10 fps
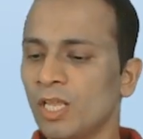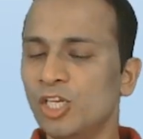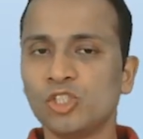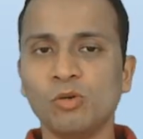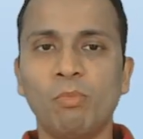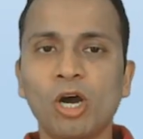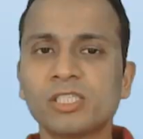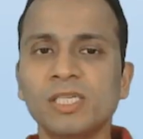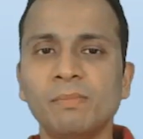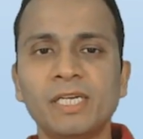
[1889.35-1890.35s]
So box
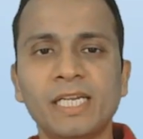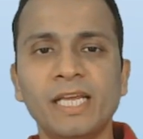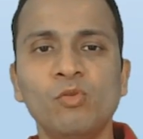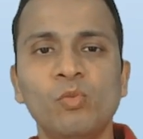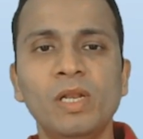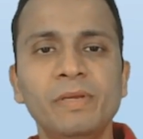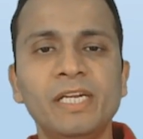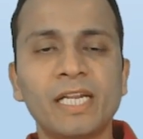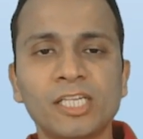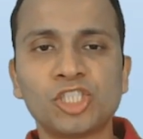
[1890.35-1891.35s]
number 10 will be
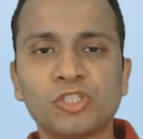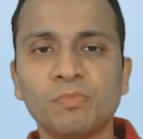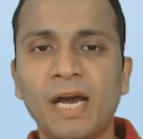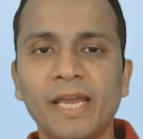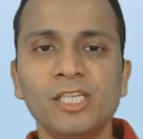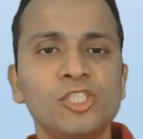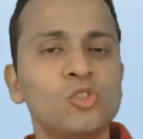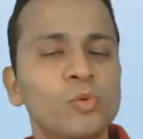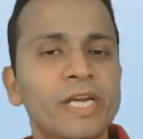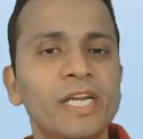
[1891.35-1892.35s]
touched by
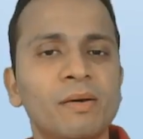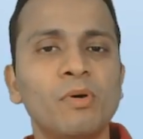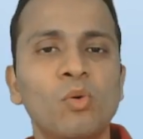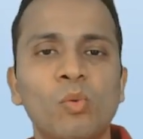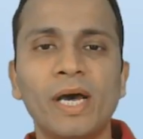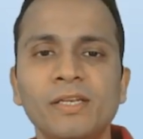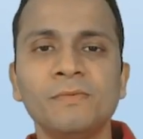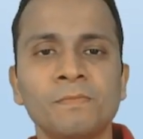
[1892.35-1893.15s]
student number 1,